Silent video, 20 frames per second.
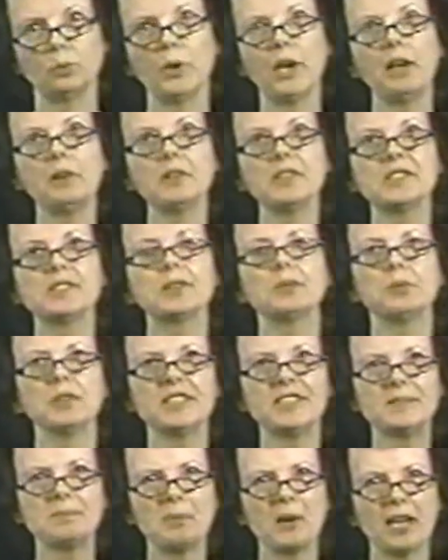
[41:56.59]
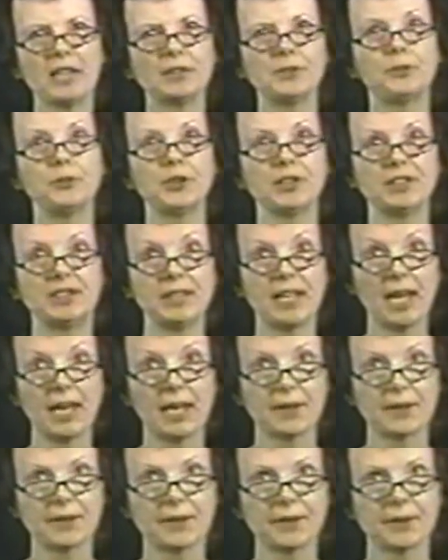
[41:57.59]
Where is the respect for
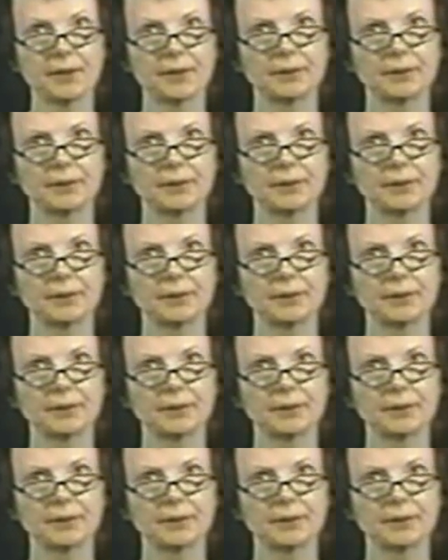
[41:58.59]
death?